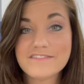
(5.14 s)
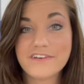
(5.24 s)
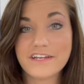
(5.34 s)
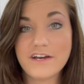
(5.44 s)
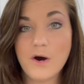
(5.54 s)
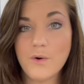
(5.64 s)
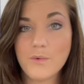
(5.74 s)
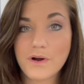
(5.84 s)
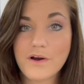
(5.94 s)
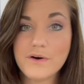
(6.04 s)
video,
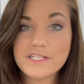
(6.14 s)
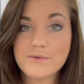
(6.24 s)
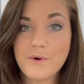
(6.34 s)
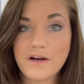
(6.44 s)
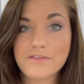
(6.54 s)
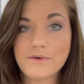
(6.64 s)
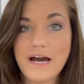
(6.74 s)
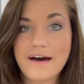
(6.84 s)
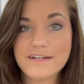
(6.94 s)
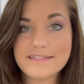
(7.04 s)
we're going to walk
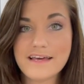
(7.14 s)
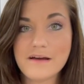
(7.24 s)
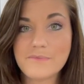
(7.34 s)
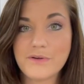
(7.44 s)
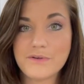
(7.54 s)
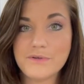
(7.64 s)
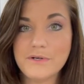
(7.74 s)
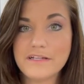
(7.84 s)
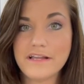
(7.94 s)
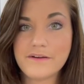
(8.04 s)
through how to set up your new
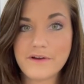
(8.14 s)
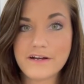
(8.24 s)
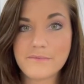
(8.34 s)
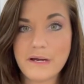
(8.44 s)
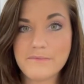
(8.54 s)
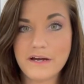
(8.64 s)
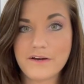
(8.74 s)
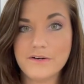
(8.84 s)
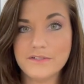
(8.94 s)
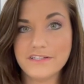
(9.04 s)
LightWriter by
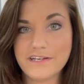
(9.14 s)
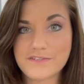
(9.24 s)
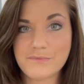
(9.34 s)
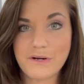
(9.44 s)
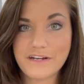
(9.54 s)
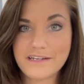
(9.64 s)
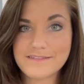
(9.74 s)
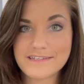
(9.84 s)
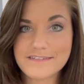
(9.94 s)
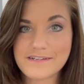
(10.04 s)
Mecco laser marking
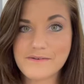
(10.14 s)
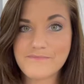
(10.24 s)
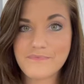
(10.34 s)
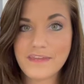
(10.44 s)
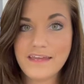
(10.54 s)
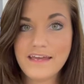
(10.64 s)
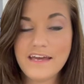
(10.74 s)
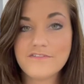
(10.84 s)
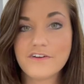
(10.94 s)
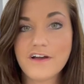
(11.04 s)
system.
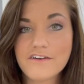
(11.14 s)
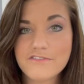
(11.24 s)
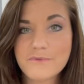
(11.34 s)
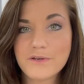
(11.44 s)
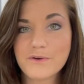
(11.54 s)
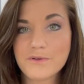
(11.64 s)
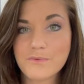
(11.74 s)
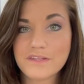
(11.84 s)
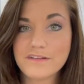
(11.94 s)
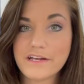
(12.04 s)
If you're not familiar with
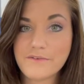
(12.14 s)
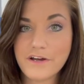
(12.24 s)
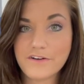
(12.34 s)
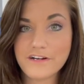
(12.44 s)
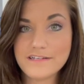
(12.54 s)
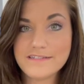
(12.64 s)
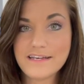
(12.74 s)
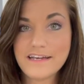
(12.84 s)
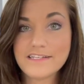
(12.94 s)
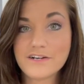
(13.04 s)
what the LightWriter is,
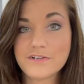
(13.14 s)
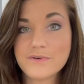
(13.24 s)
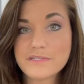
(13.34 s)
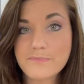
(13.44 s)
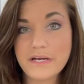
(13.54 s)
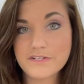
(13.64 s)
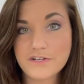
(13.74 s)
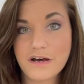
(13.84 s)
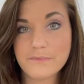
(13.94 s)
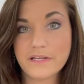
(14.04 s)
it's our newest
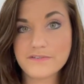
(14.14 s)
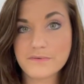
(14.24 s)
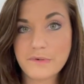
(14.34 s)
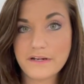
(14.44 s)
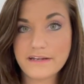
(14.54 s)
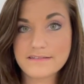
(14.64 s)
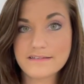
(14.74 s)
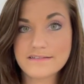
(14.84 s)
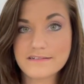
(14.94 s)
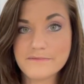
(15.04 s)
benchtop laser marking
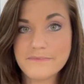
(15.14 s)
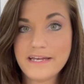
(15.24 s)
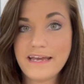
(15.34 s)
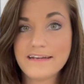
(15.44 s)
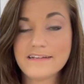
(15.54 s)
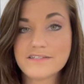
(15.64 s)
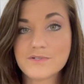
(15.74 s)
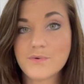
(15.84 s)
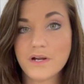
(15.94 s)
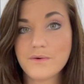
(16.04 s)
system, and it's
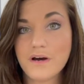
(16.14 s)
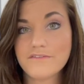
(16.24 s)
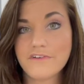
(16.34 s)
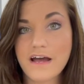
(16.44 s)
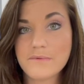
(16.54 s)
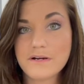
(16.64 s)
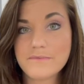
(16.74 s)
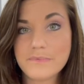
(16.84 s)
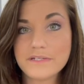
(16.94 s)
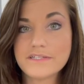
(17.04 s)
a 20 watt
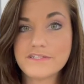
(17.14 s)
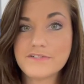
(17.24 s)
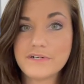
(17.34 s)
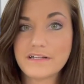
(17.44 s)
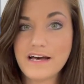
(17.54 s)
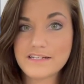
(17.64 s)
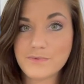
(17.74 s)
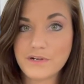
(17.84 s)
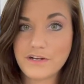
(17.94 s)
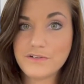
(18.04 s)
fiber built into a
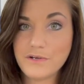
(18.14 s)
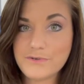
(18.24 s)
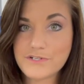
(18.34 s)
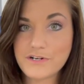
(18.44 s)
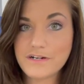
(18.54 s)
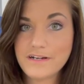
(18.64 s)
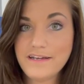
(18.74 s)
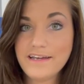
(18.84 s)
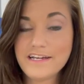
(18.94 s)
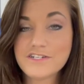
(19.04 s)
class one enclosure.
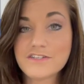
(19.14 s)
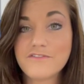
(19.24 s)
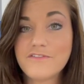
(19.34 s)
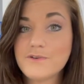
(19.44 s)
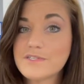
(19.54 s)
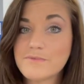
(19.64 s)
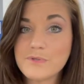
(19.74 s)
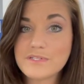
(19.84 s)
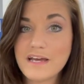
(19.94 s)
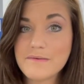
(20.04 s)
In just a few
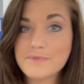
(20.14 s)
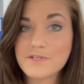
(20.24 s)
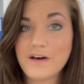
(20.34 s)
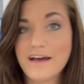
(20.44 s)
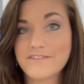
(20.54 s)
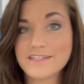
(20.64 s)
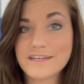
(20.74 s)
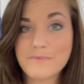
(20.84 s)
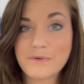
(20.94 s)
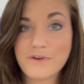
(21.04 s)
simple steps, you'll have
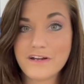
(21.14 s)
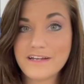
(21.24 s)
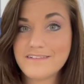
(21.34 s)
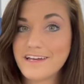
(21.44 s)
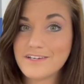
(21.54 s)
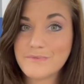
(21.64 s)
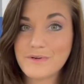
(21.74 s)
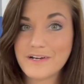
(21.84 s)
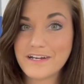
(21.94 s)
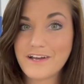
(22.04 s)
this up and running and you'll
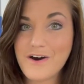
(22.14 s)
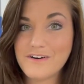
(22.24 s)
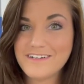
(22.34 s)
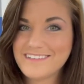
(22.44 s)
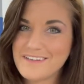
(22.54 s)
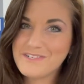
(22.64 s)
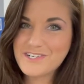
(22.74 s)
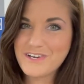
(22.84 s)
be ready to go. Let me show